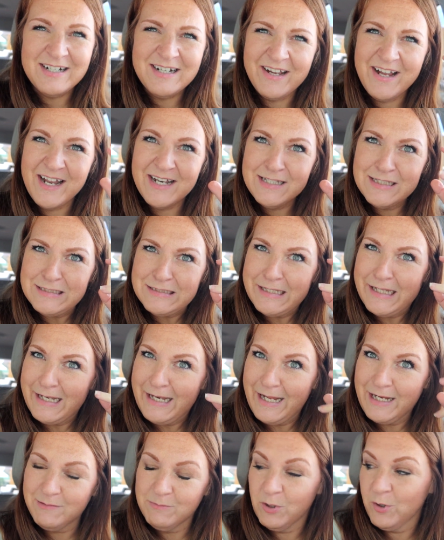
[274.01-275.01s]
I got a little
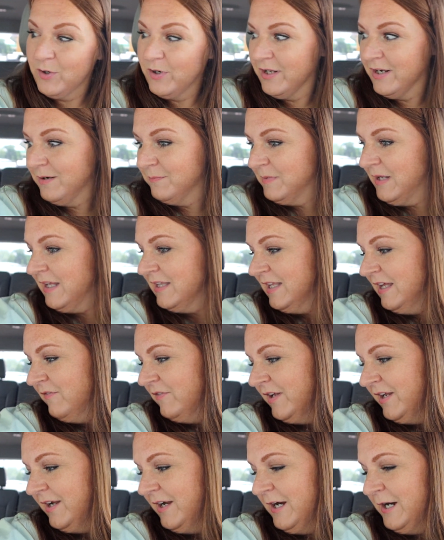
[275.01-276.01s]
headache brewing and I'm not
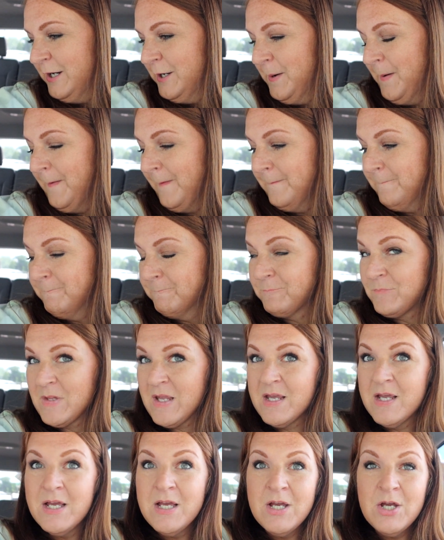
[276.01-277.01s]
loving it. Um,
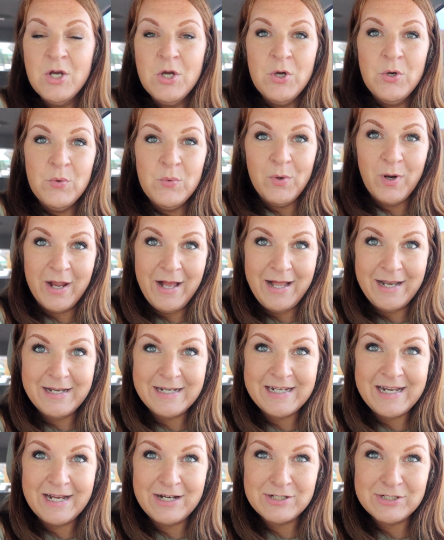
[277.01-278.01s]
we're
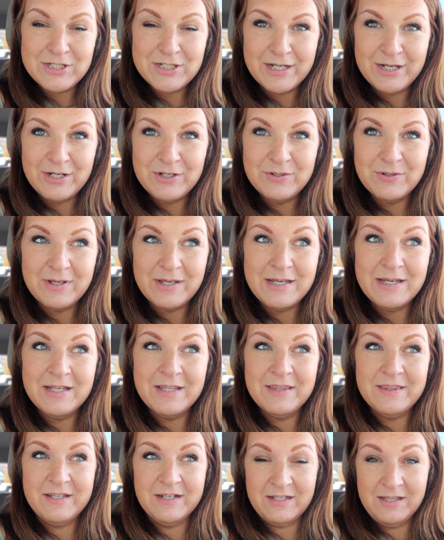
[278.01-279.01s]
heading now to go get
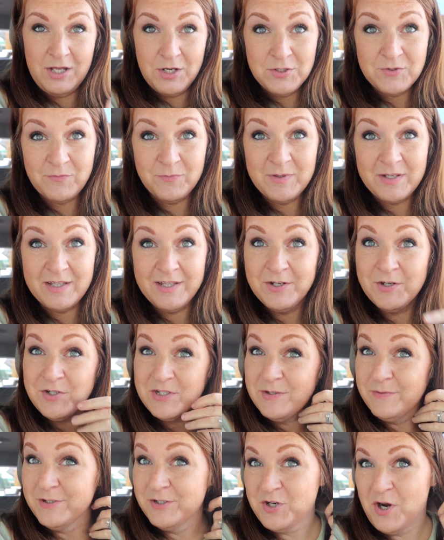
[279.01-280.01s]
the clothes from the cleaners
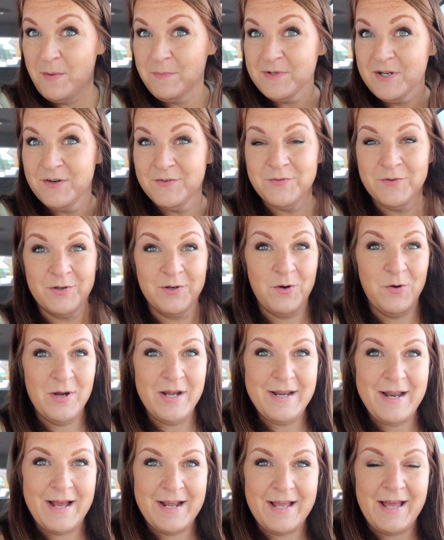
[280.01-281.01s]
that we dropped off when Coy
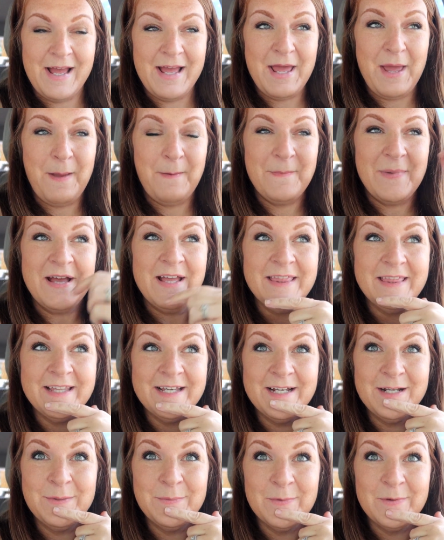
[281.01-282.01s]
and I came, and
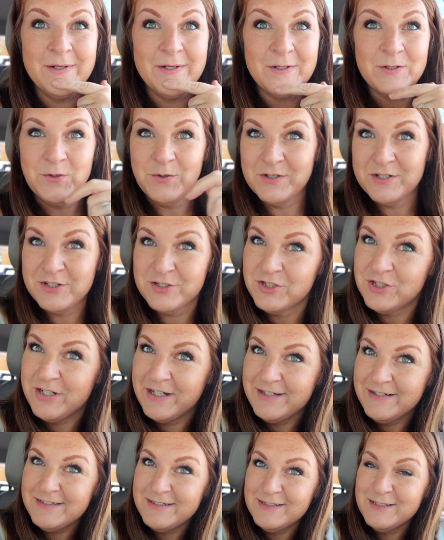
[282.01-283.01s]
then we are going to
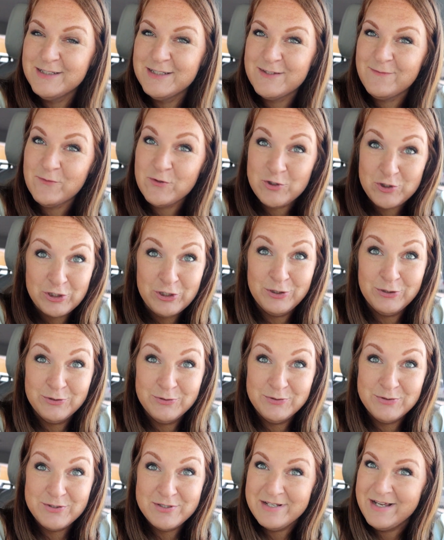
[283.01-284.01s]
Scheels for
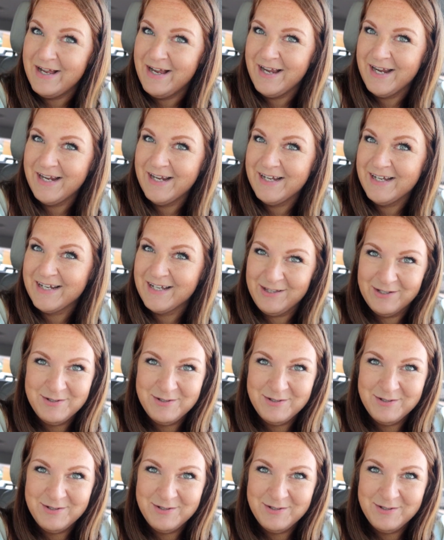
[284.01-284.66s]
shoes and